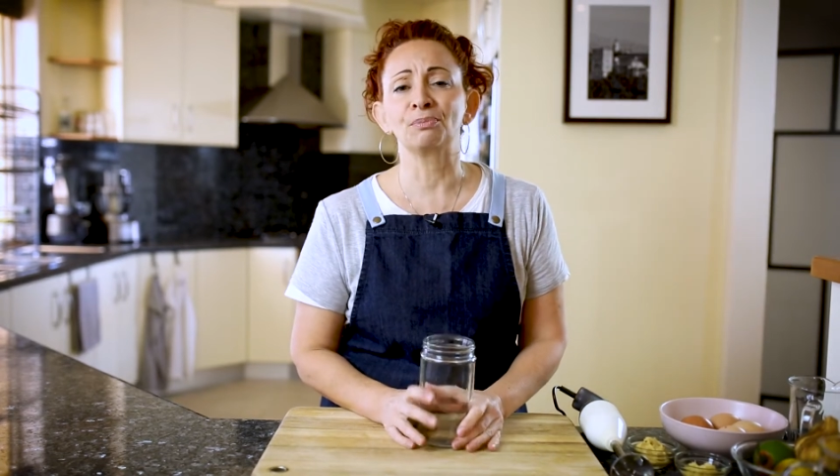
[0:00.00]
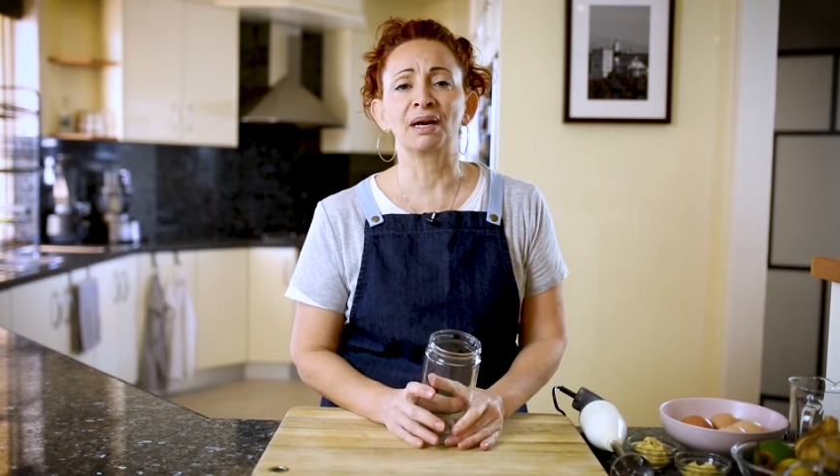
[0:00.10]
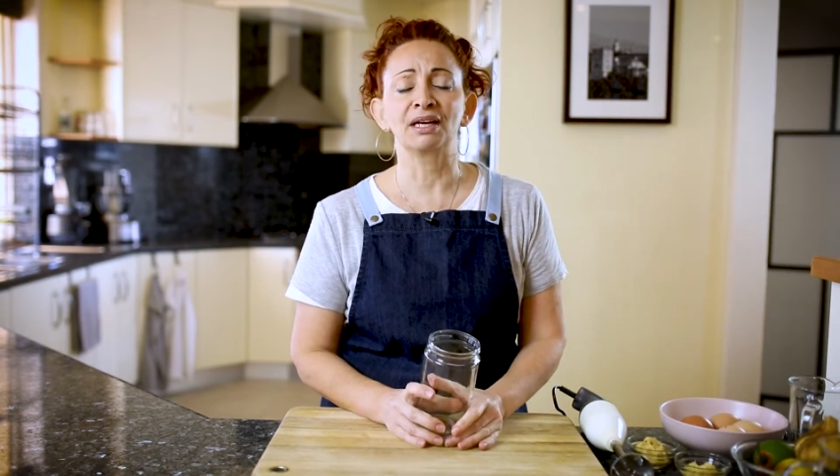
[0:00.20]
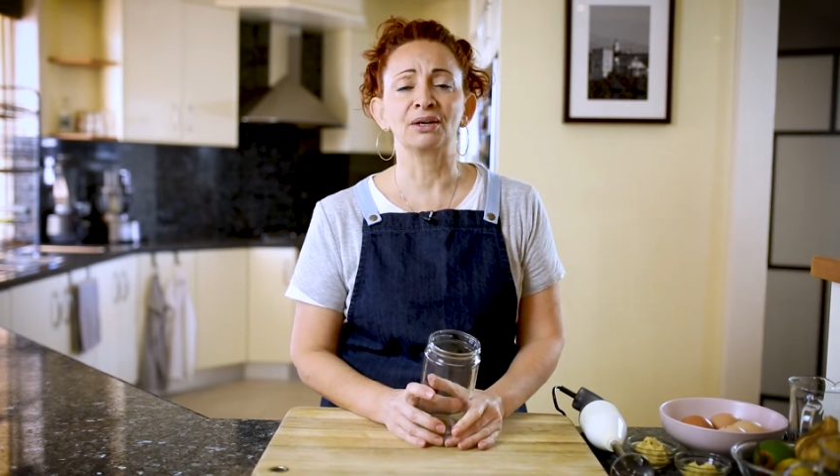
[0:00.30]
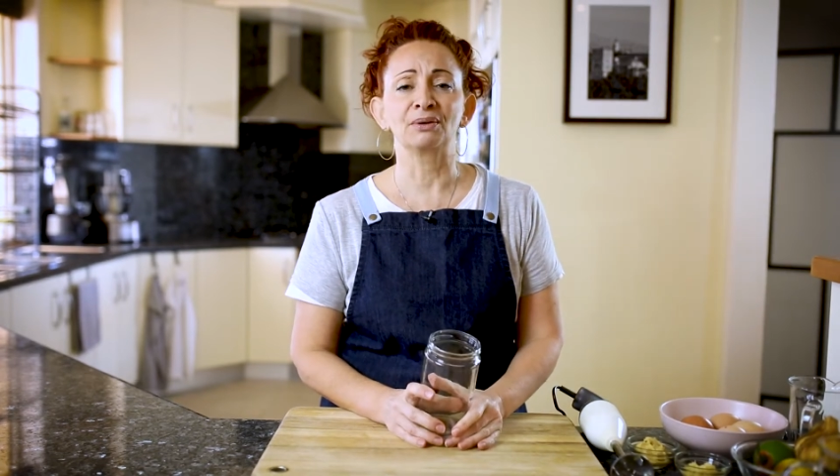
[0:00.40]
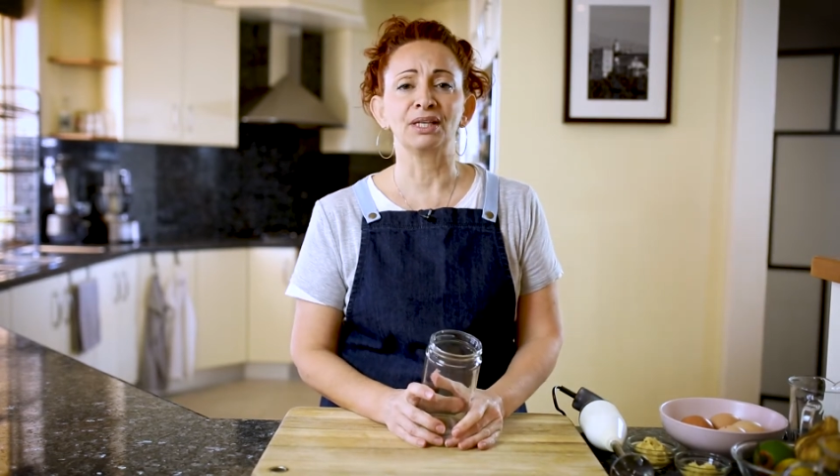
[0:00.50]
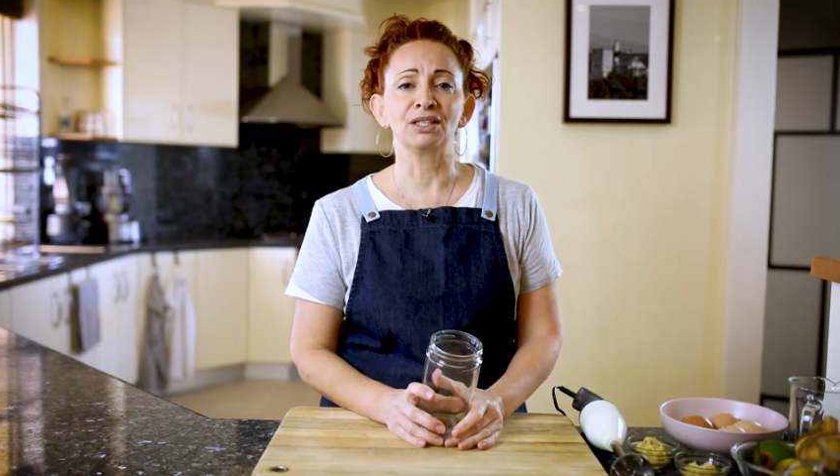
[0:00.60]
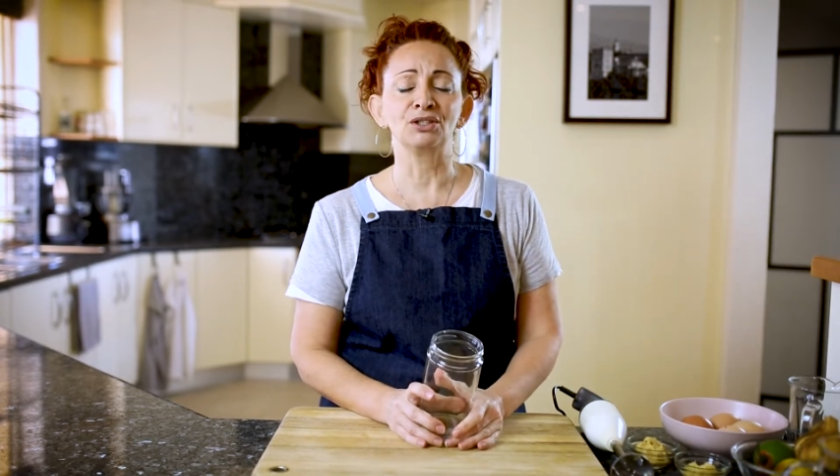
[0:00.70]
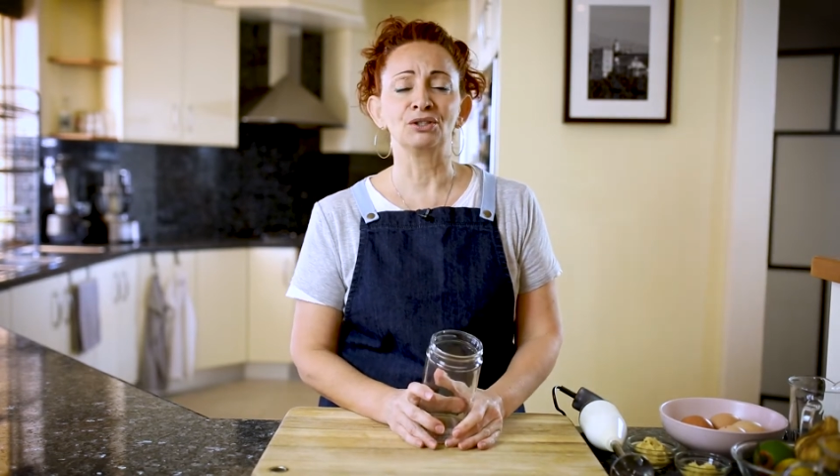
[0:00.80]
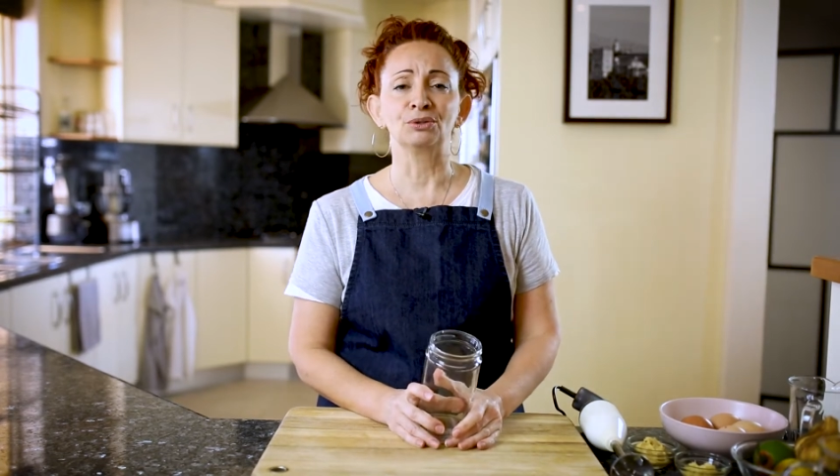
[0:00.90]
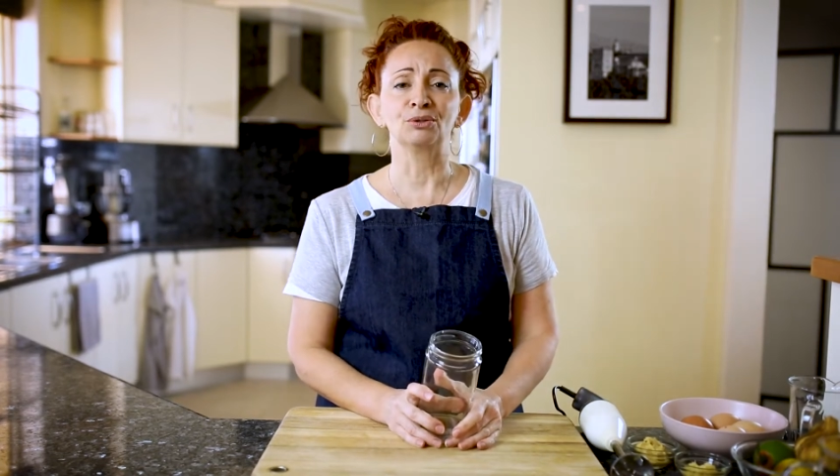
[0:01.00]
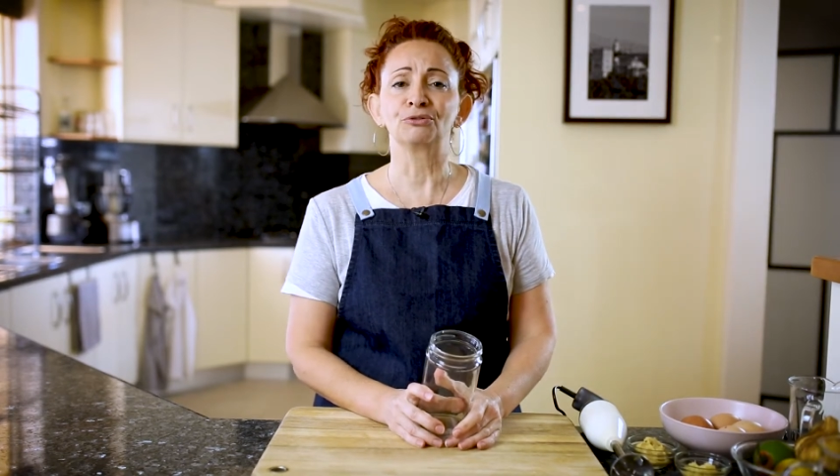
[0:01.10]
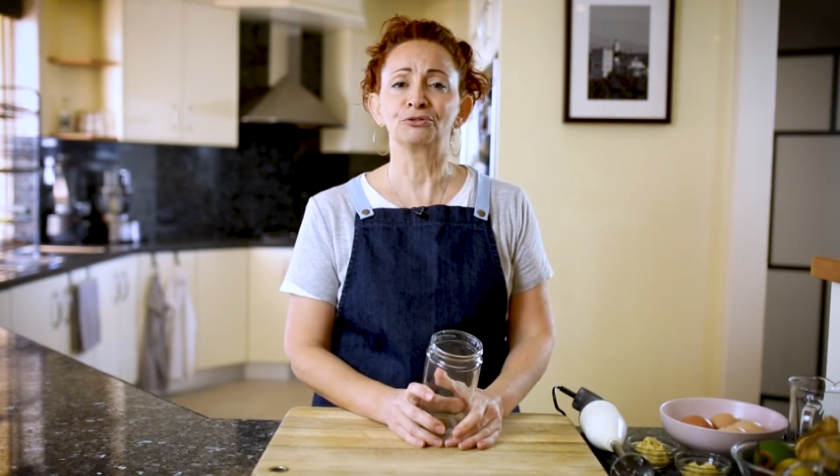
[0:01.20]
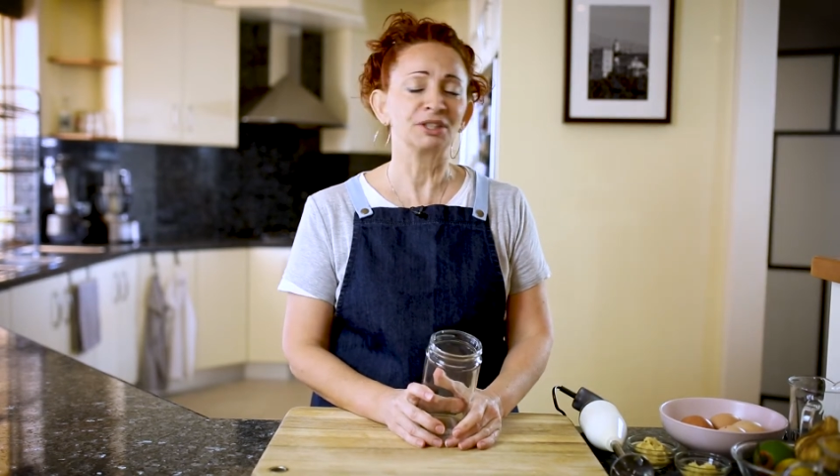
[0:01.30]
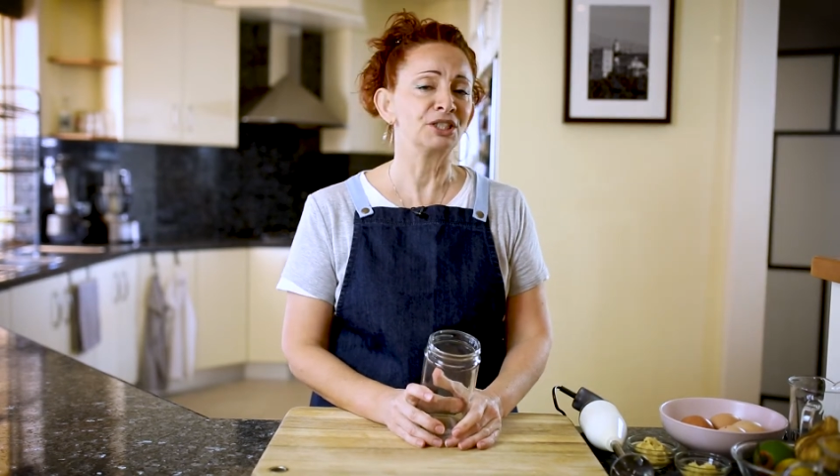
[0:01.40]
mayo in your
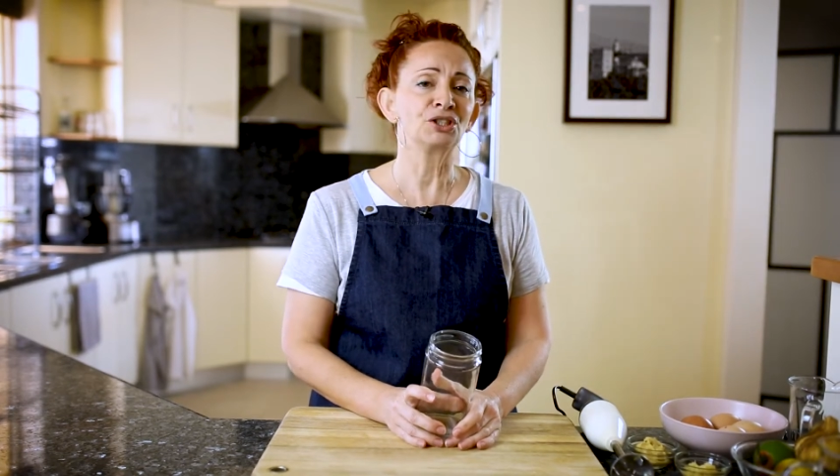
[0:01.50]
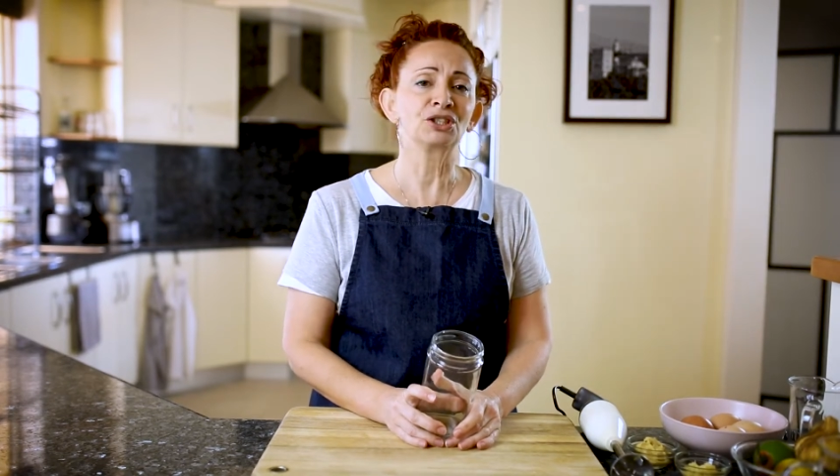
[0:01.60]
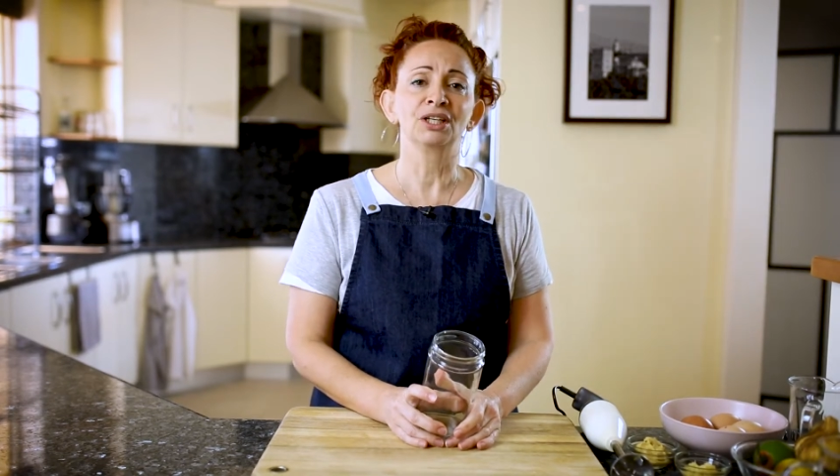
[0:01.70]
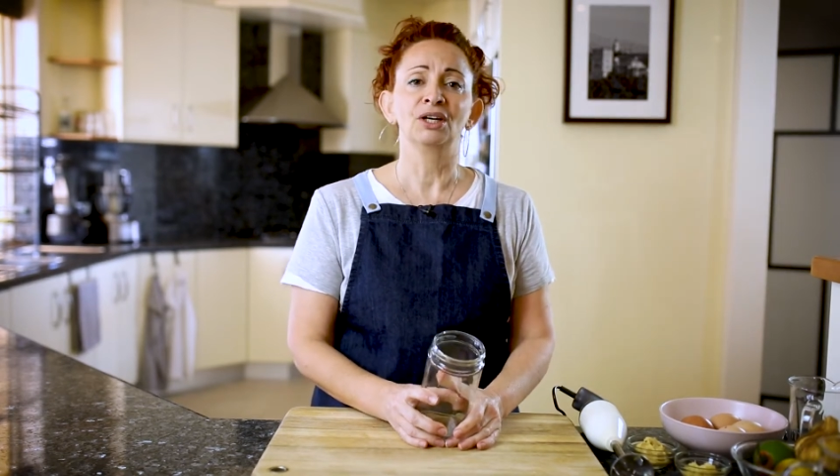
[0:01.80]
fridge